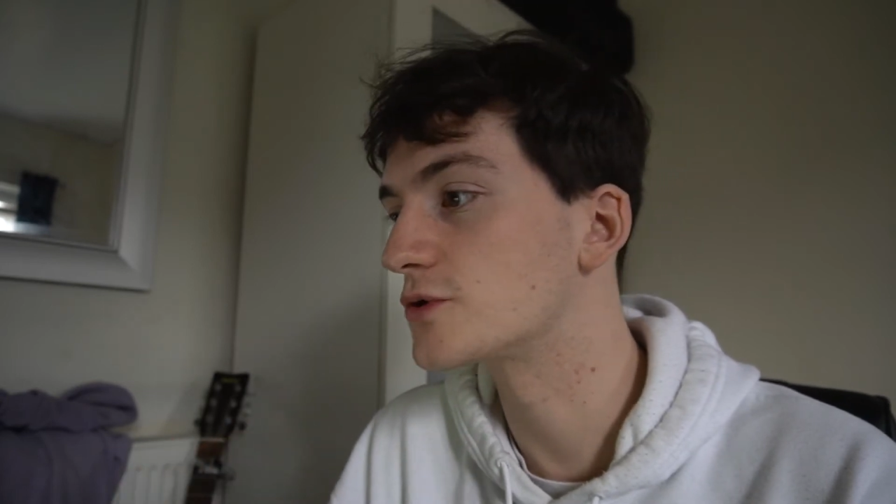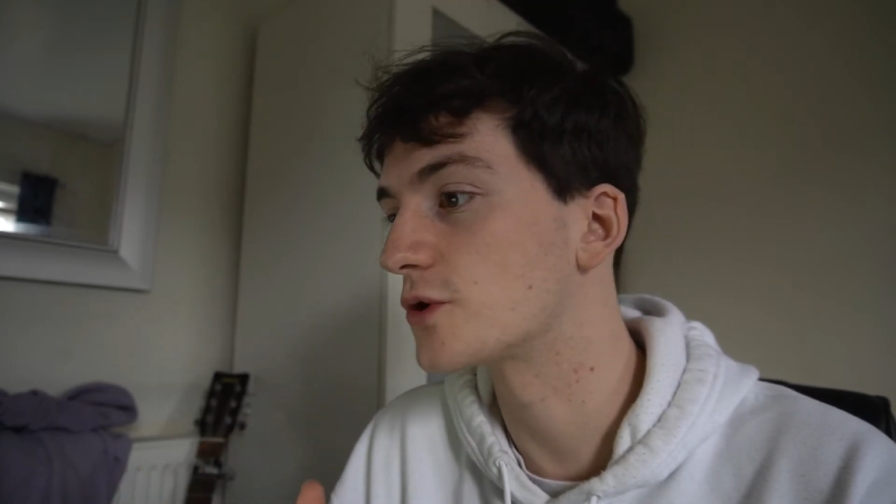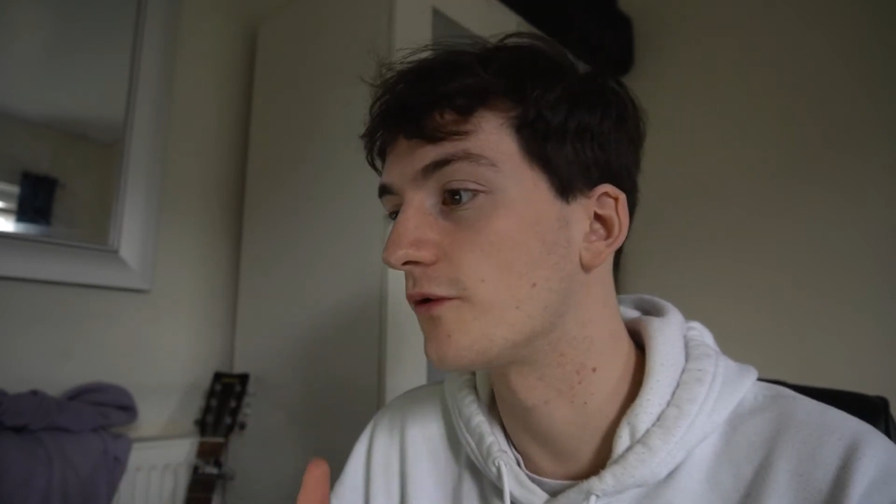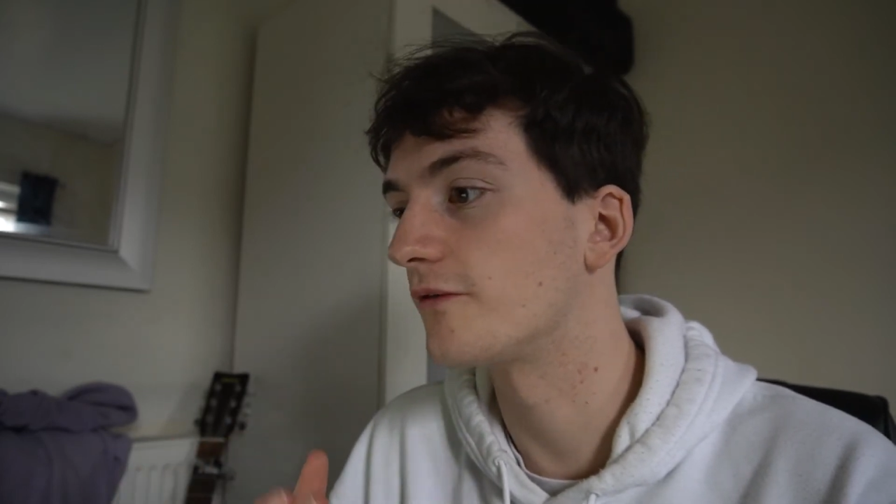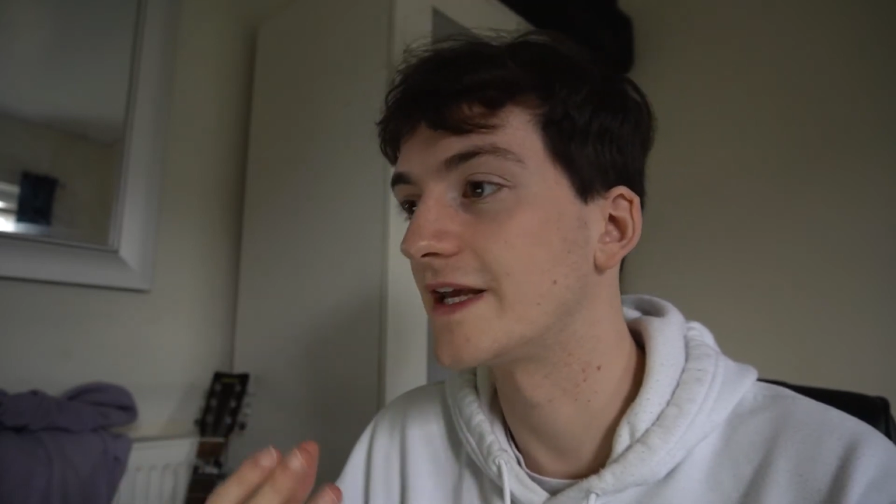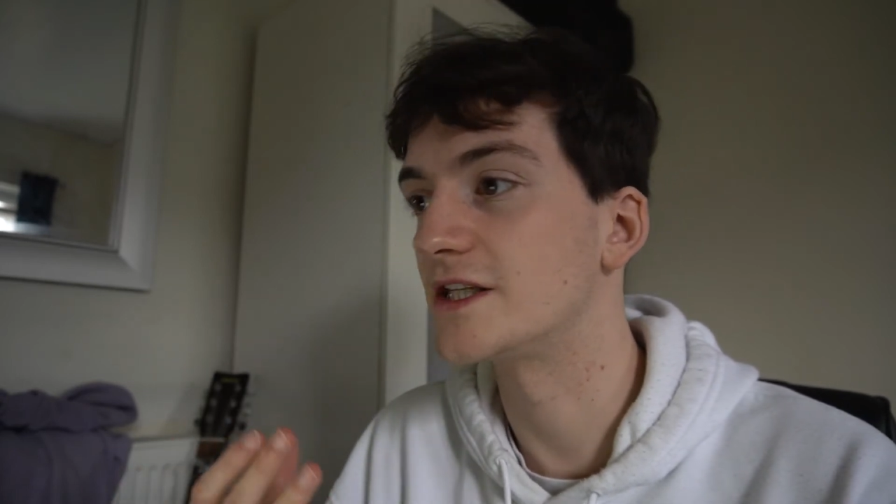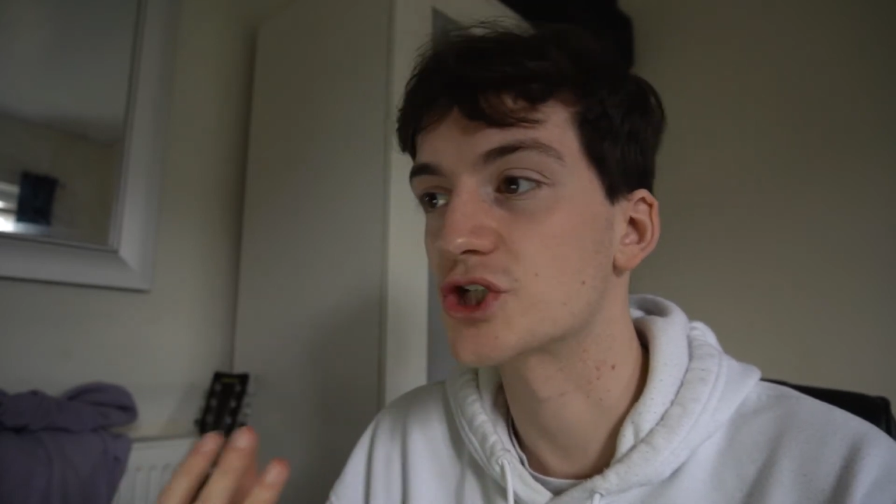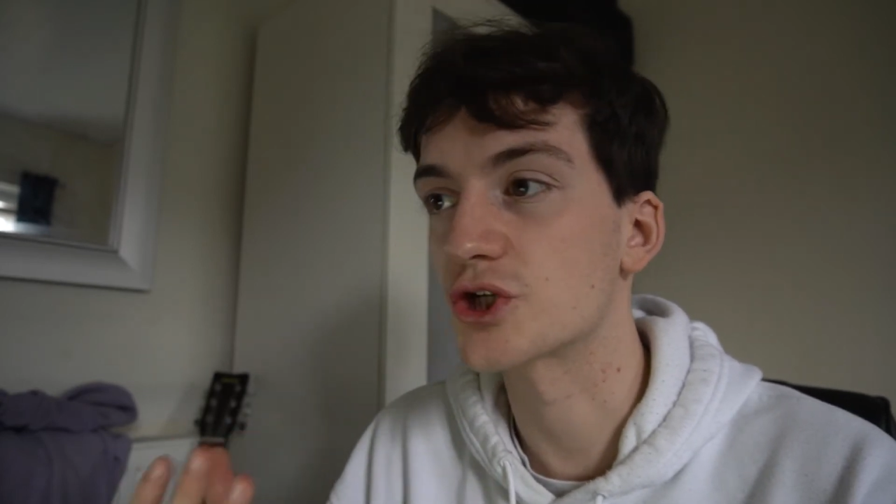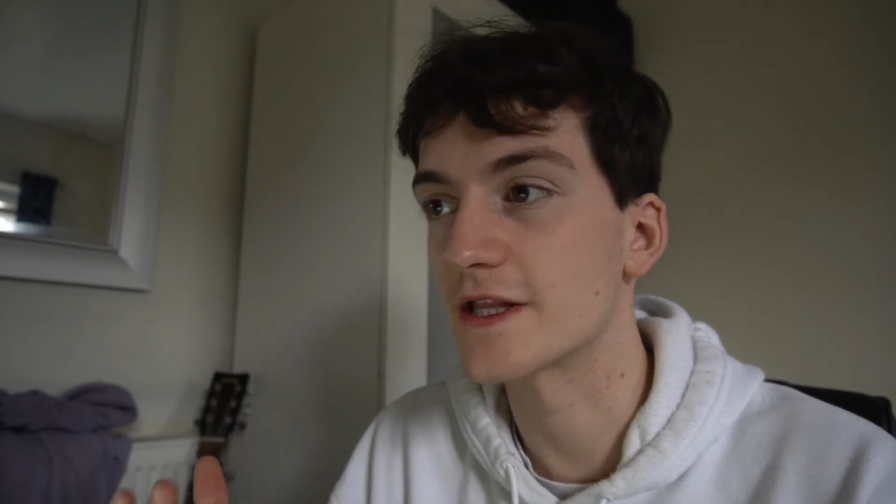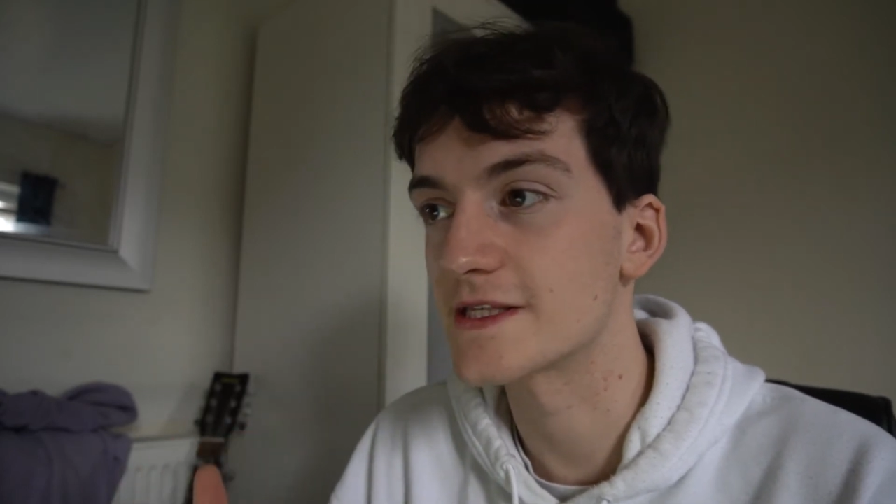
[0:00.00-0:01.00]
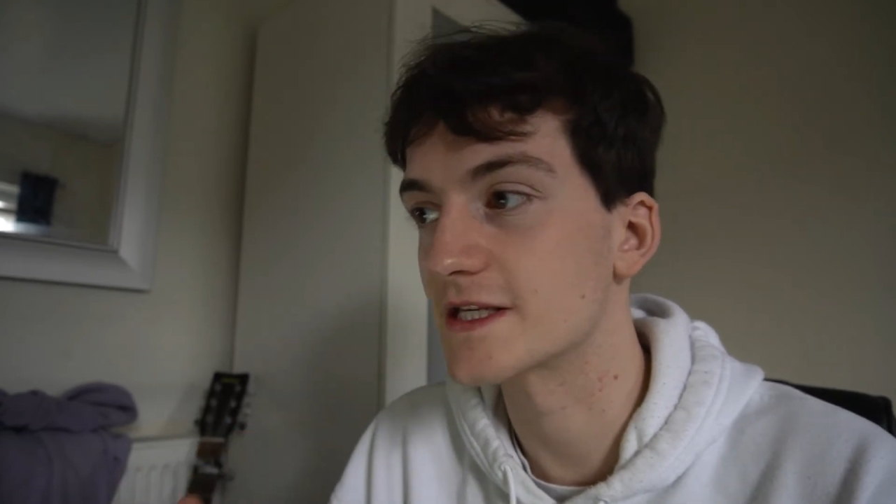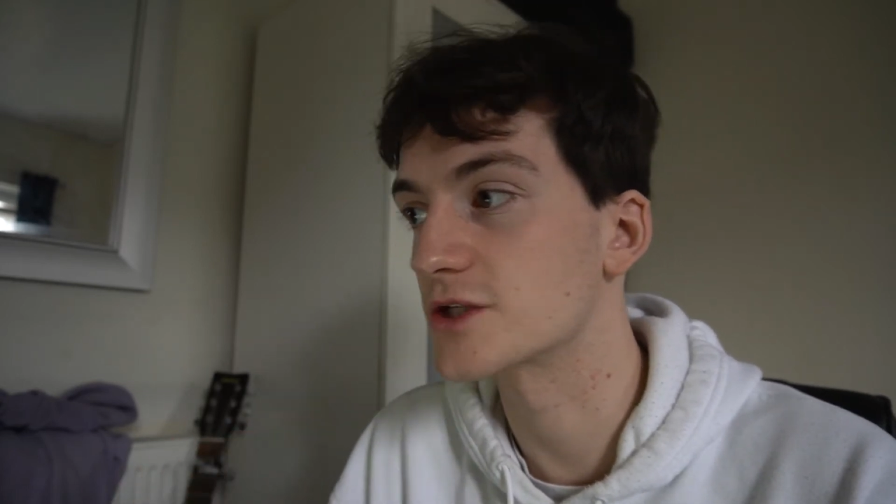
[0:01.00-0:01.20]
sort of entrancing,